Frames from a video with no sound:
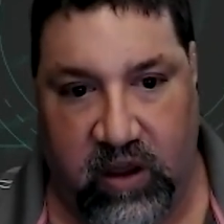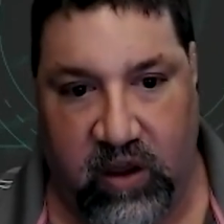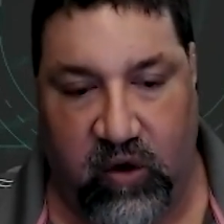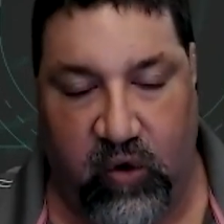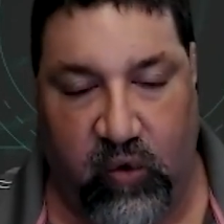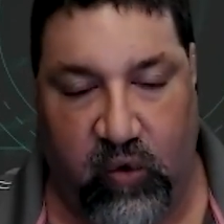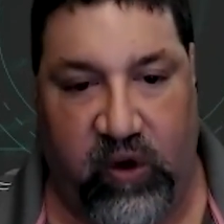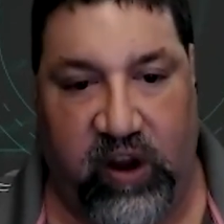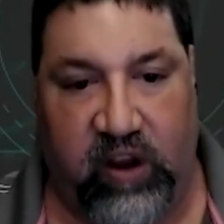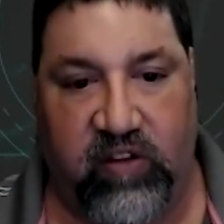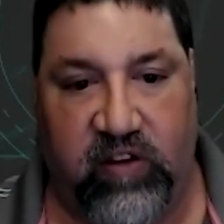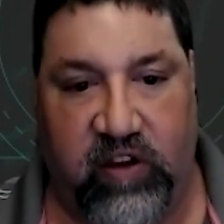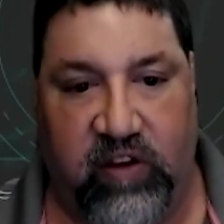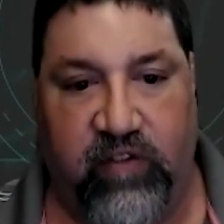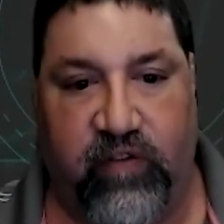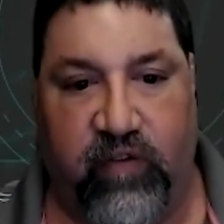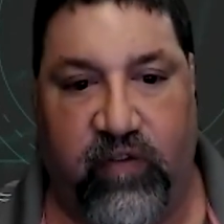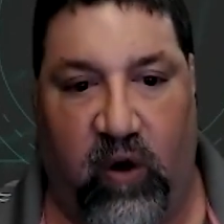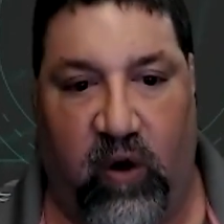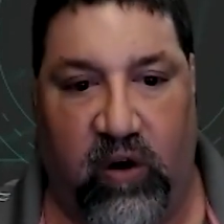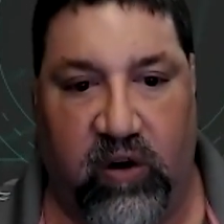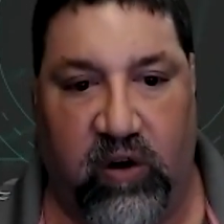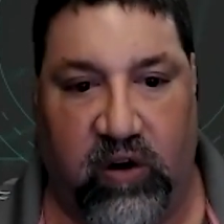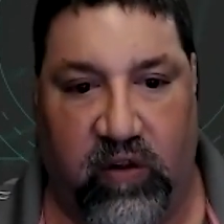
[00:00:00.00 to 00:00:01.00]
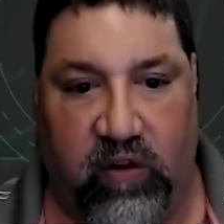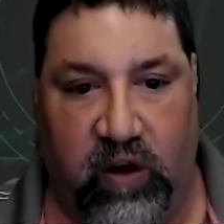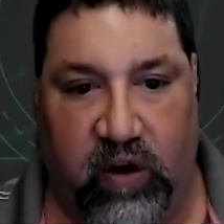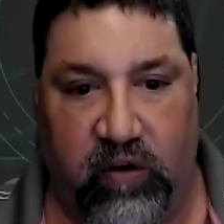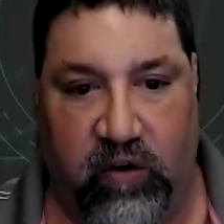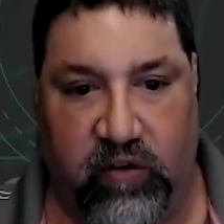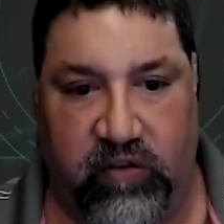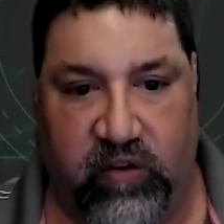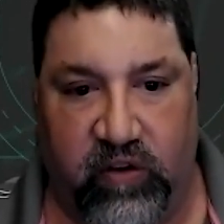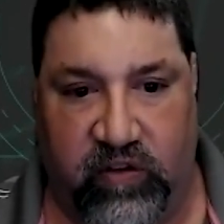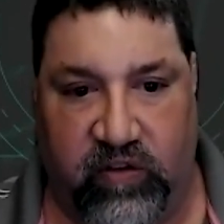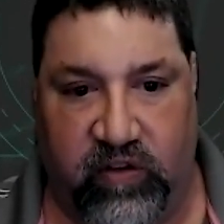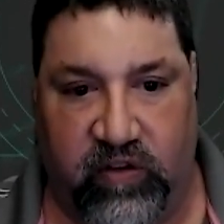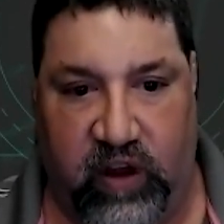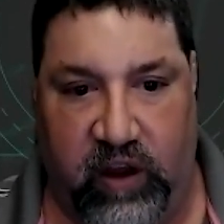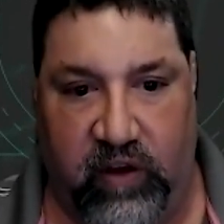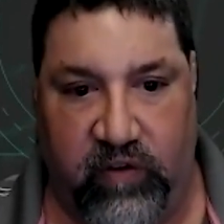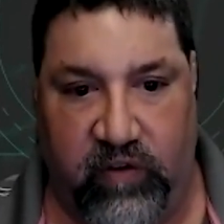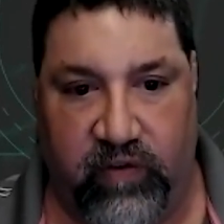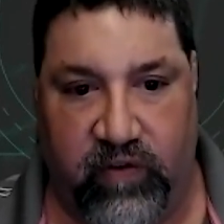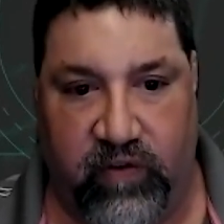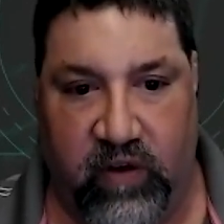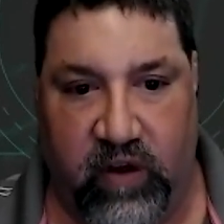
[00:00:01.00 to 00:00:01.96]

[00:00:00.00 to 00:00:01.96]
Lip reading: we default closed and safe.